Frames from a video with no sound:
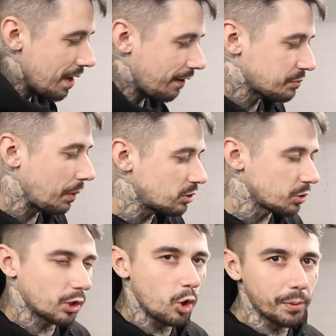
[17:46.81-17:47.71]
I spoke
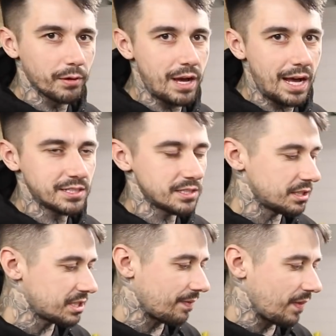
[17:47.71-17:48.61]
to a couple of riders and
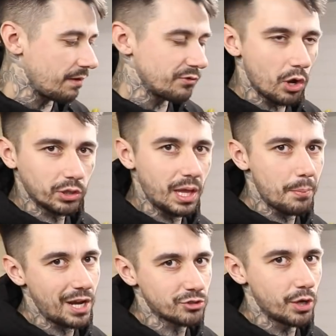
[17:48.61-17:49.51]
they said they've knocked their
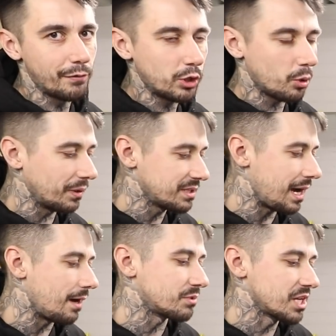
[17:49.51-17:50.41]
battery off a couple of
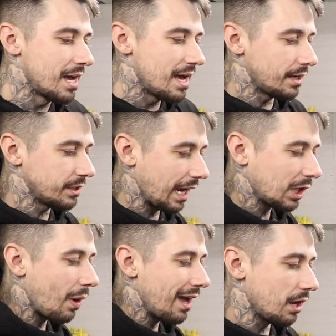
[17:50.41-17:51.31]
times, and you
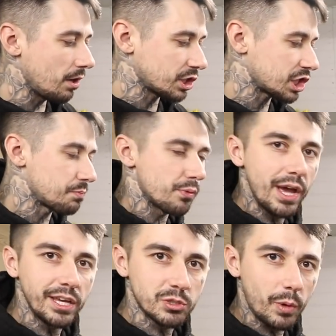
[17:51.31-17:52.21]
get quite a lot of
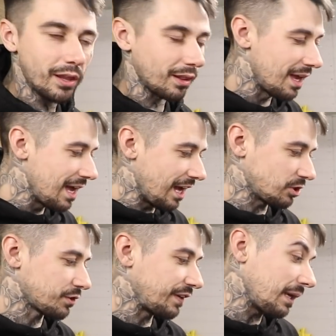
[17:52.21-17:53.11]
spray as well. I
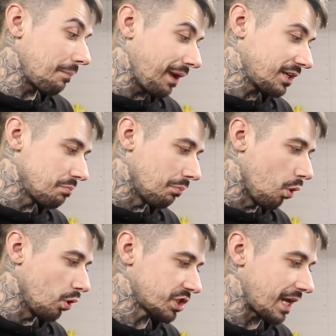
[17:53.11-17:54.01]
just think it makes
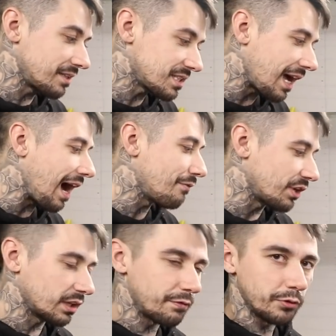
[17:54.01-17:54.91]
more sense to have
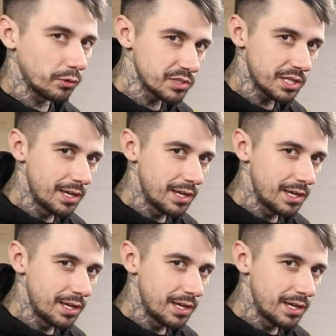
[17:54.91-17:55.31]
it at the front.